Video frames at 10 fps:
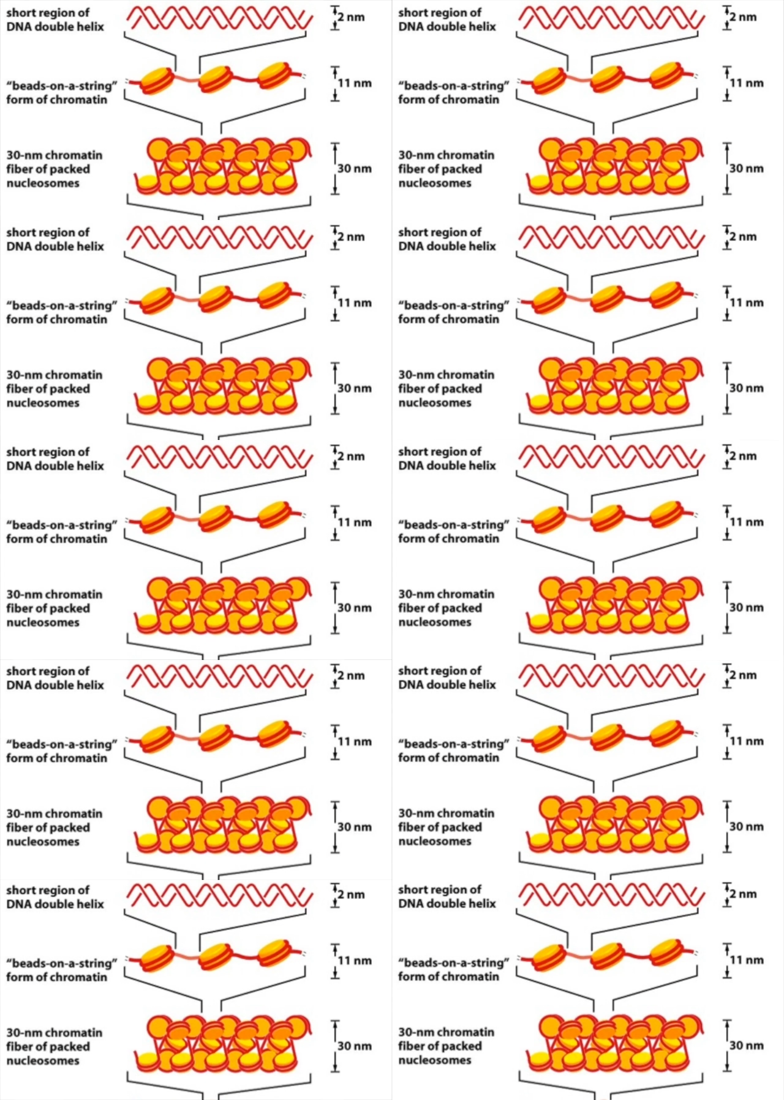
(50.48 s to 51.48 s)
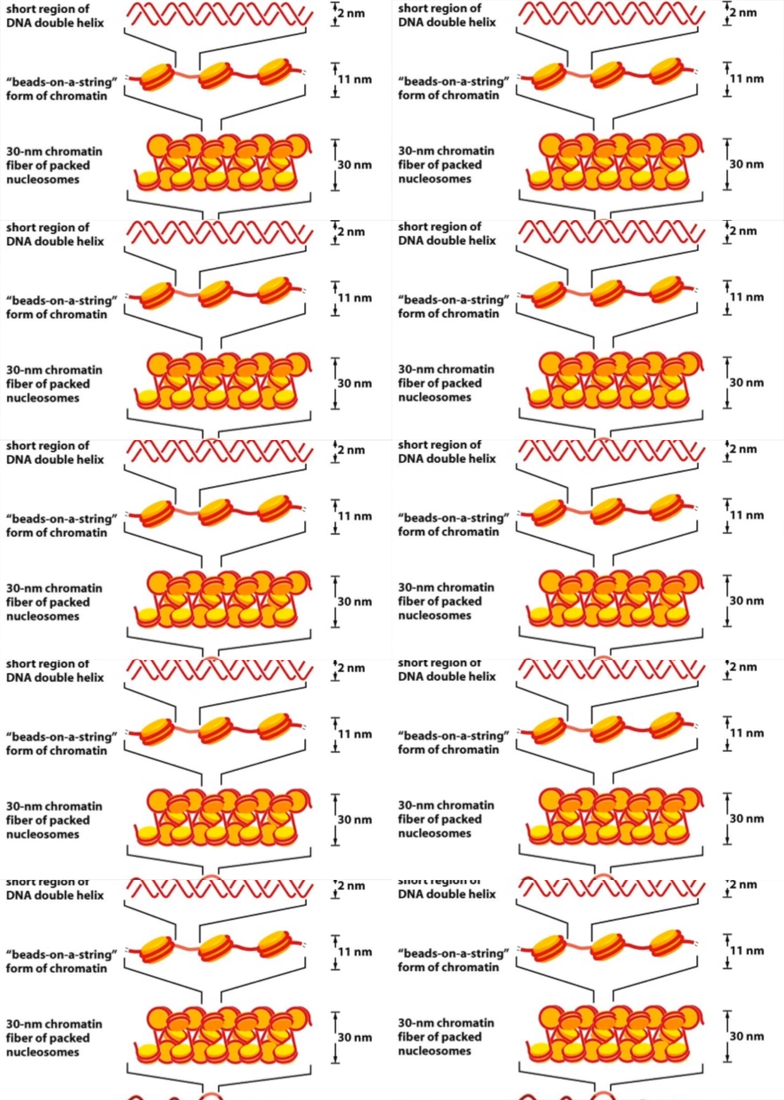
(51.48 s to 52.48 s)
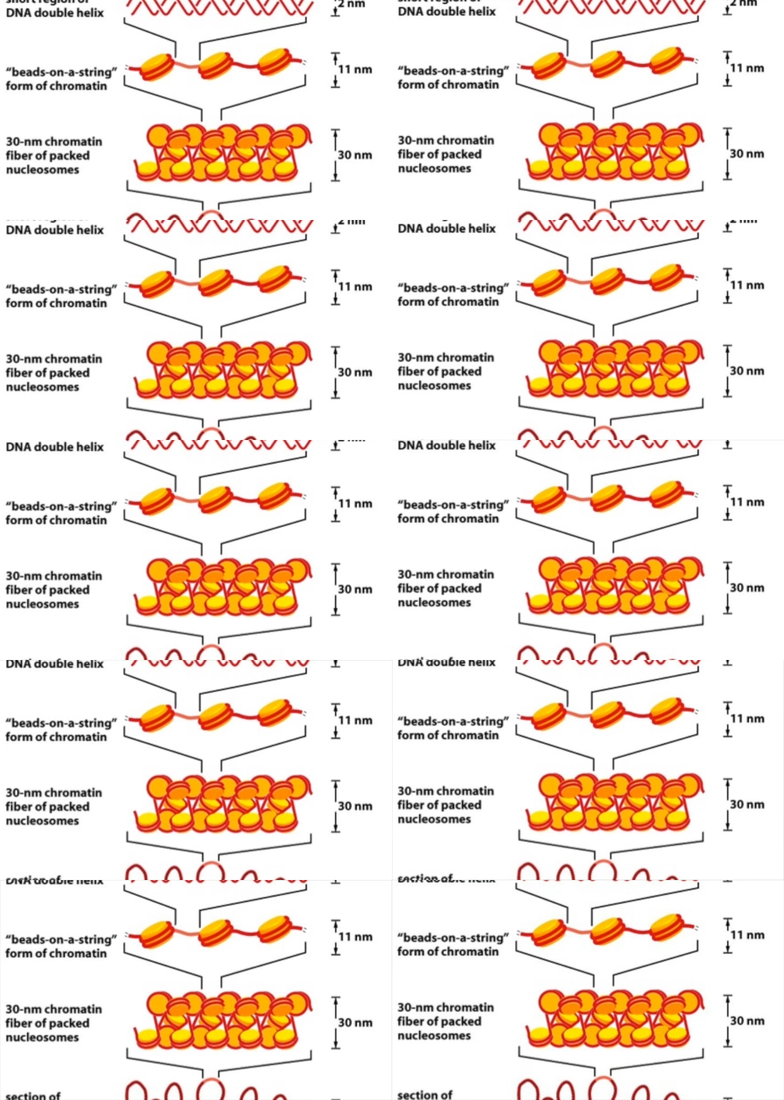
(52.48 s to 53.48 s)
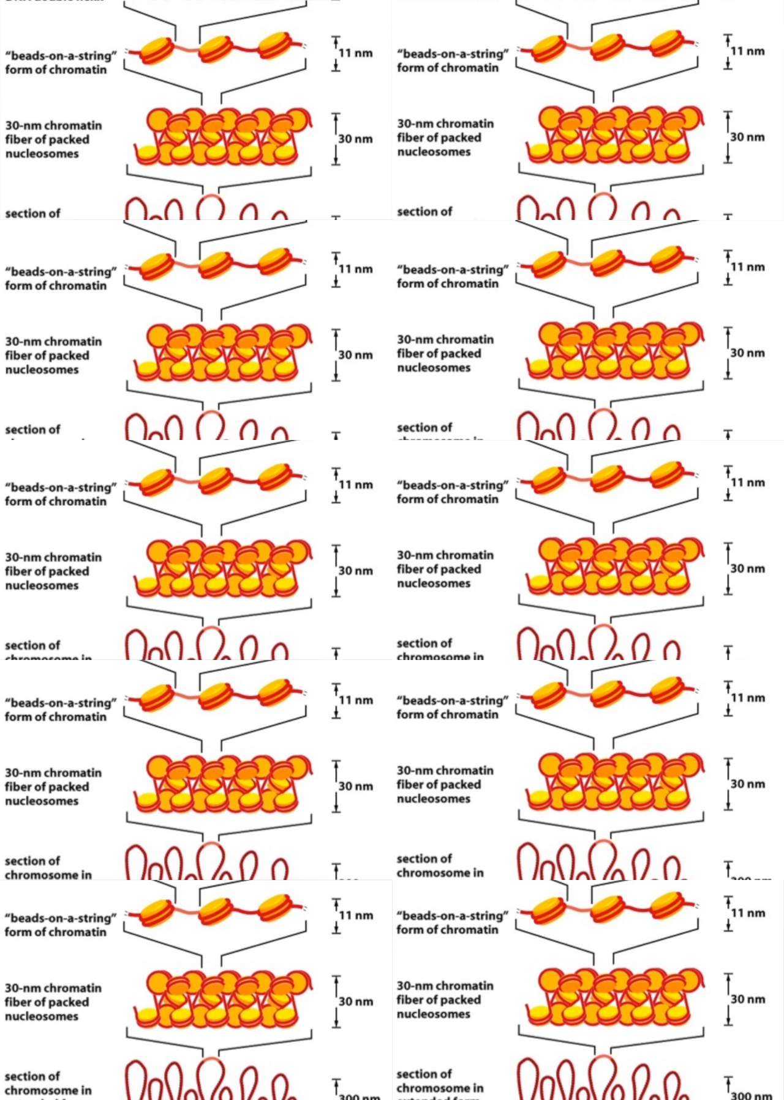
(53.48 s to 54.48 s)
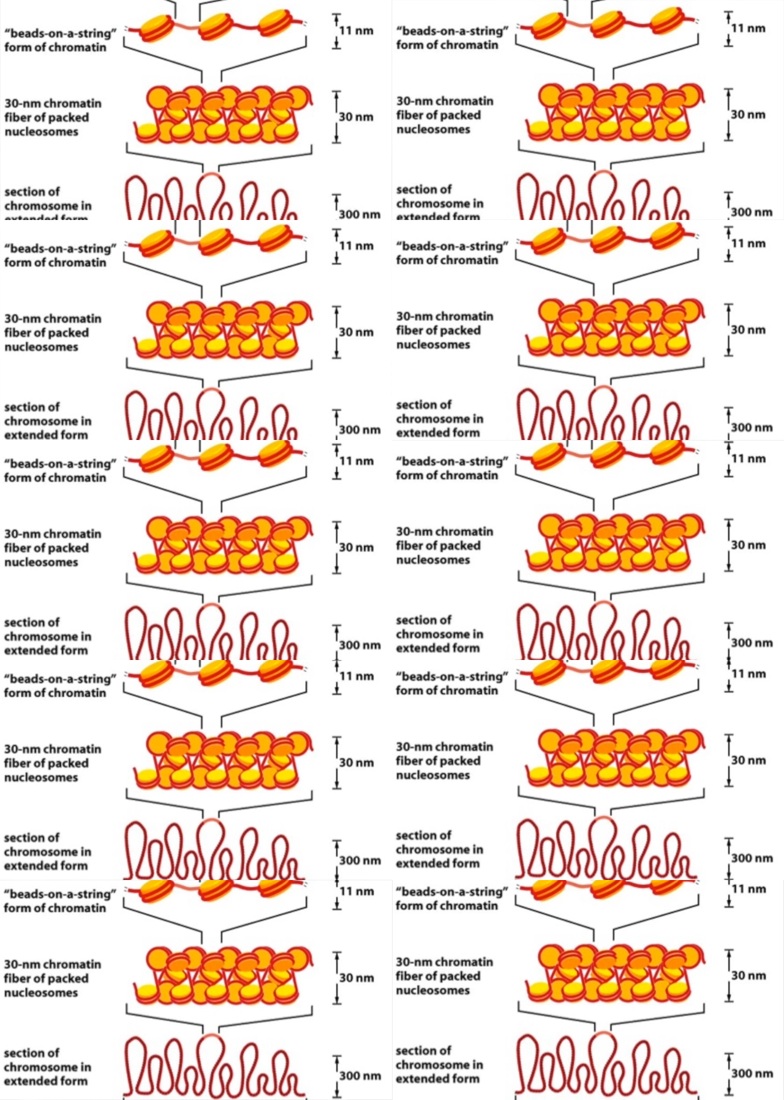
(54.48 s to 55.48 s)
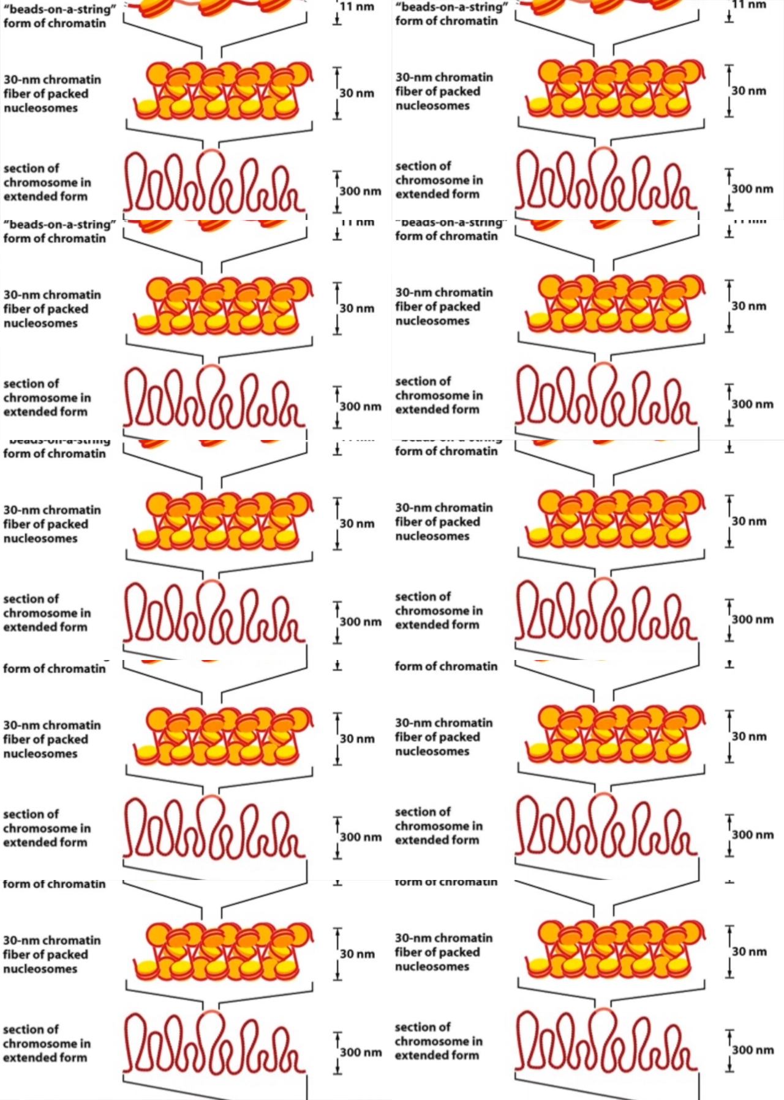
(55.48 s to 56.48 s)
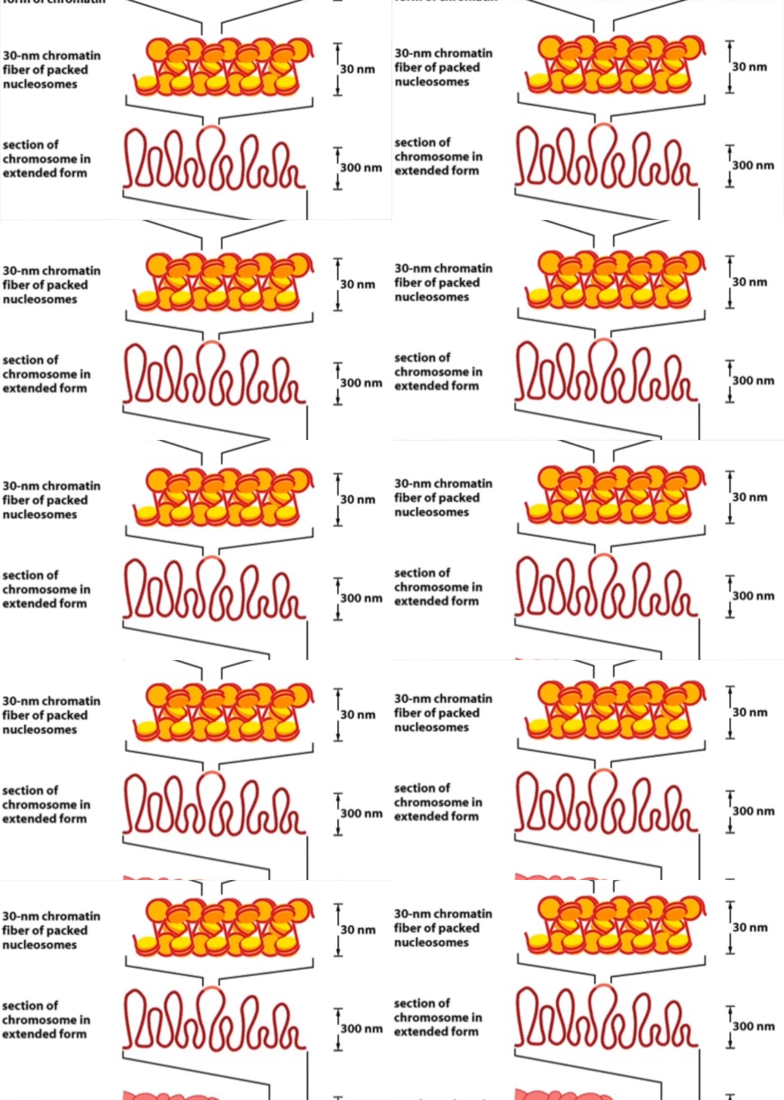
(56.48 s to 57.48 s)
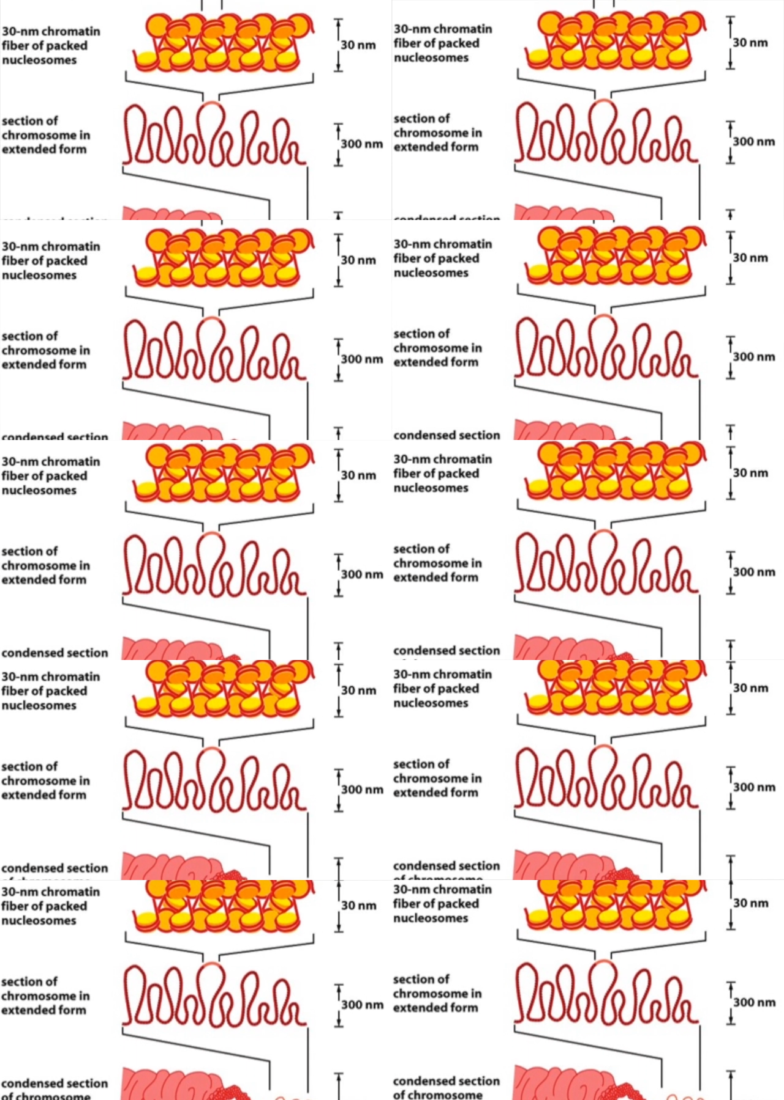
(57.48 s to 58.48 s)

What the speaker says: [unreadable: no face in view]